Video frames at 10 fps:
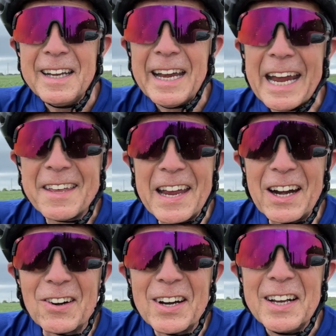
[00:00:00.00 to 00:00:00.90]
Hey
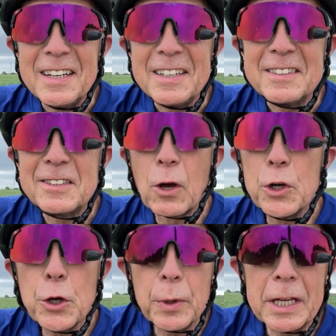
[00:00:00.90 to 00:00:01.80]
there. So are
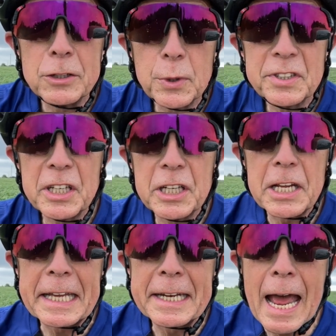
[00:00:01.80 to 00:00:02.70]
you interested
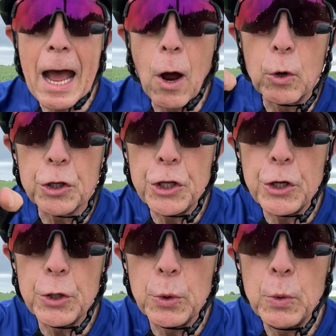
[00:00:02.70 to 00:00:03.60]
in how
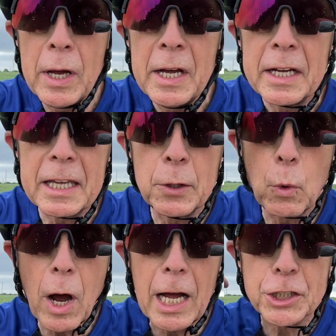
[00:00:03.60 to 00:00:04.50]
you can
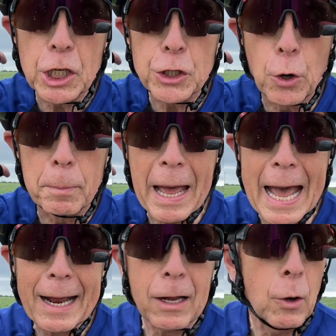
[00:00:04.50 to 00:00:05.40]
watch your
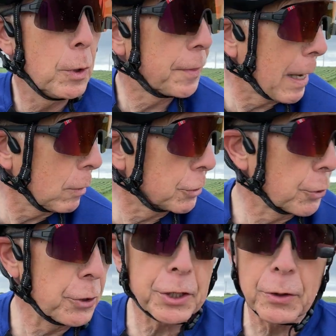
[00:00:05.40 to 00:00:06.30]
back without
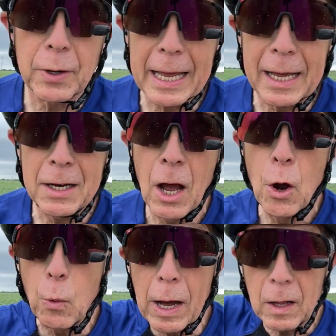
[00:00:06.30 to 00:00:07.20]
turning your head
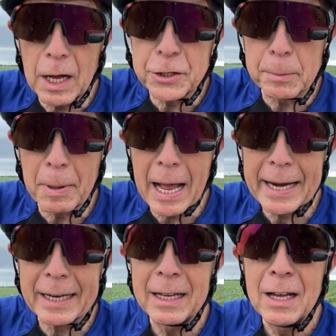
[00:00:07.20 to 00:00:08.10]
while on your
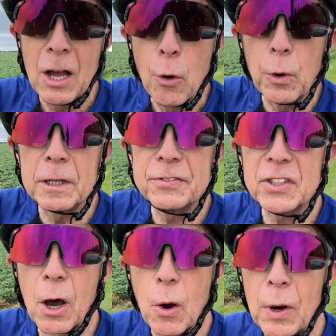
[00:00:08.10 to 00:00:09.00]
bike? Well, if
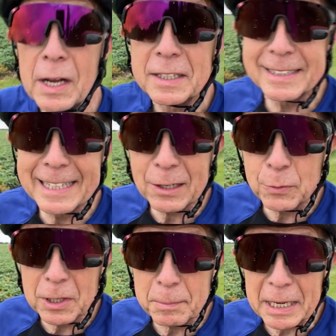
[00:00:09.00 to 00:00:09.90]
so, stick
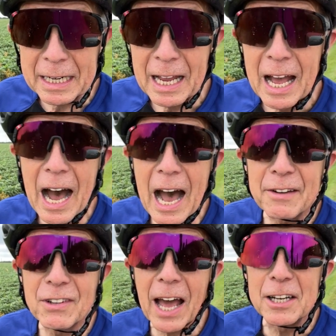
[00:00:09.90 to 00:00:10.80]
with me.
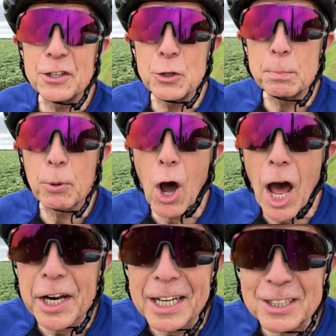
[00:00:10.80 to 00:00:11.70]
I've got a new
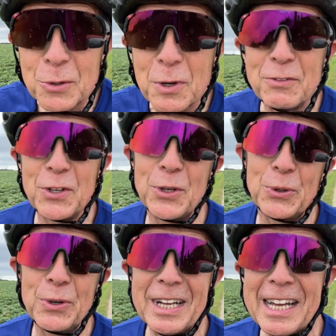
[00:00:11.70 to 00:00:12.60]
product to
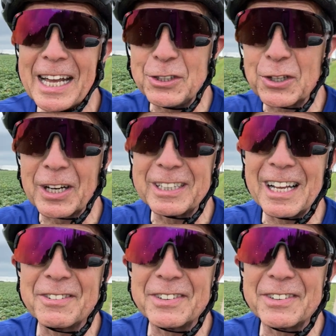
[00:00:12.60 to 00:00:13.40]
review and you're going to love